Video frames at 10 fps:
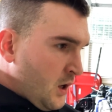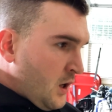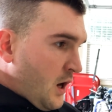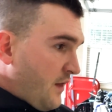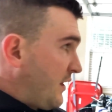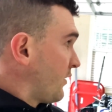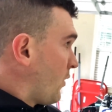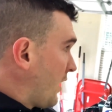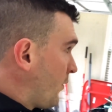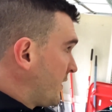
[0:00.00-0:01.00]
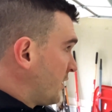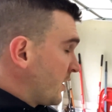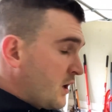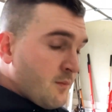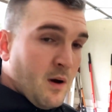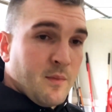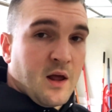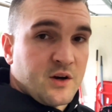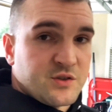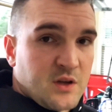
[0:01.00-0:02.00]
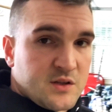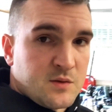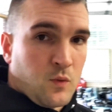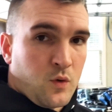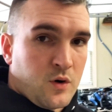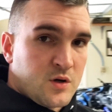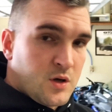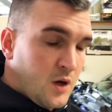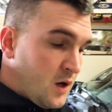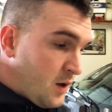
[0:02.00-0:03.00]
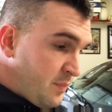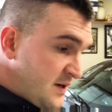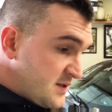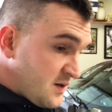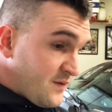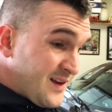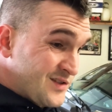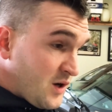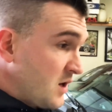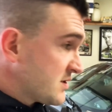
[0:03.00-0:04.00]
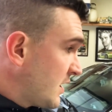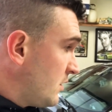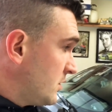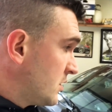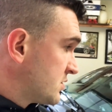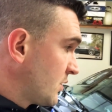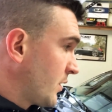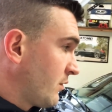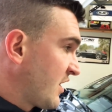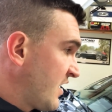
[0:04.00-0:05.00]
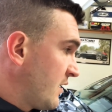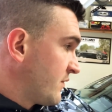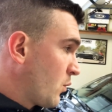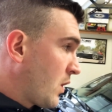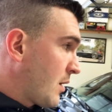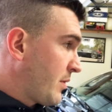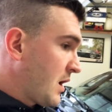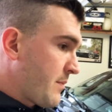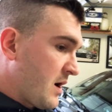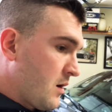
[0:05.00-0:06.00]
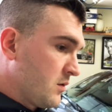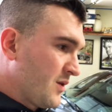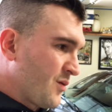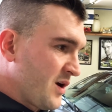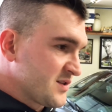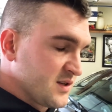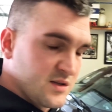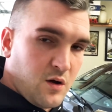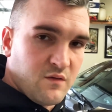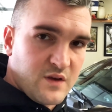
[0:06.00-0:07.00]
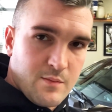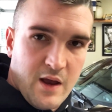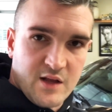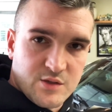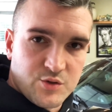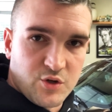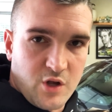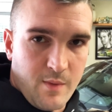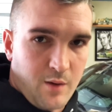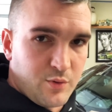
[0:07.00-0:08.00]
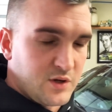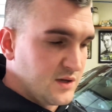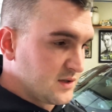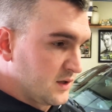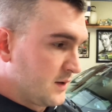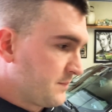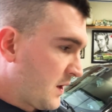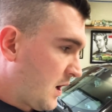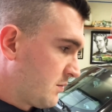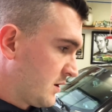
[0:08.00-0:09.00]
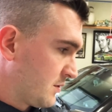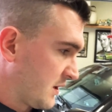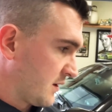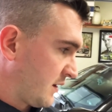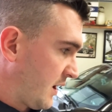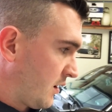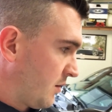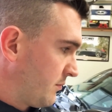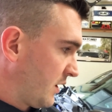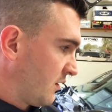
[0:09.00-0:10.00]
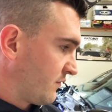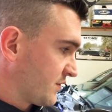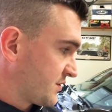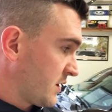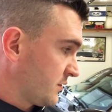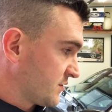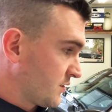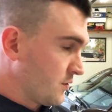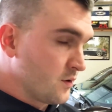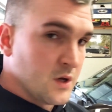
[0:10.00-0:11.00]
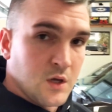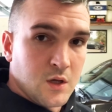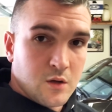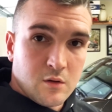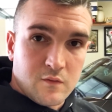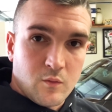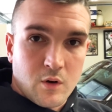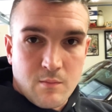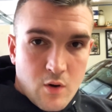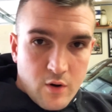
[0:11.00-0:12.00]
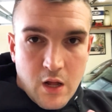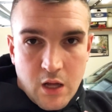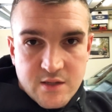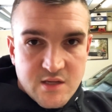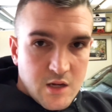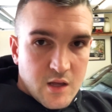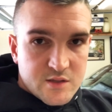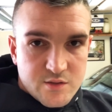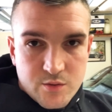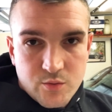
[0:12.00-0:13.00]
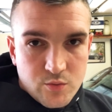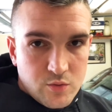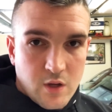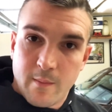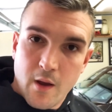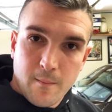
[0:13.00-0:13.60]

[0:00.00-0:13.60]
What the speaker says: I think while I wait on him, I'm gonna actually get some more pieces of the exhaust out. So we only have the pipe out, and the rest is all V-band, so it should come out pretty easily, and I'll be able to get that up and for sale. So if you want a Motordyne TX2, hit me up.